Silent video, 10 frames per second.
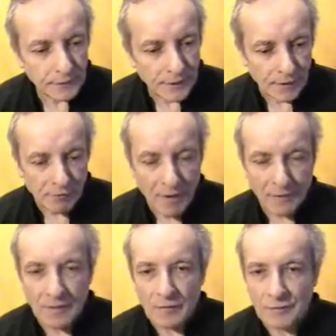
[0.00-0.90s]
it's a
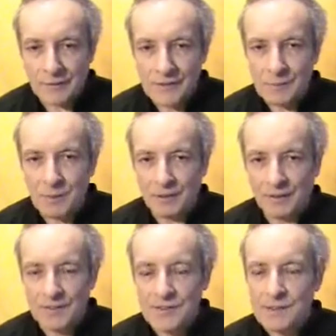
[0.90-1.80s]
rather lovely
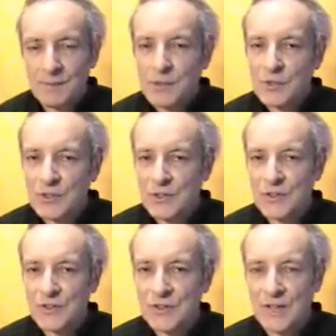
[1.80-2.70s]
experience. So this
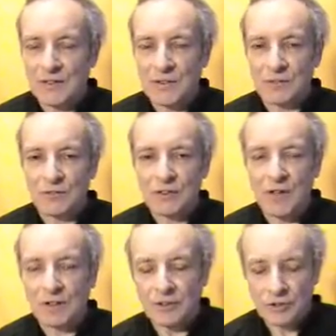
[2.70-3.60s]
is the sense of
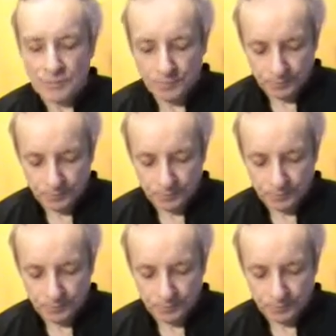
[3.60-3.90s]
touch.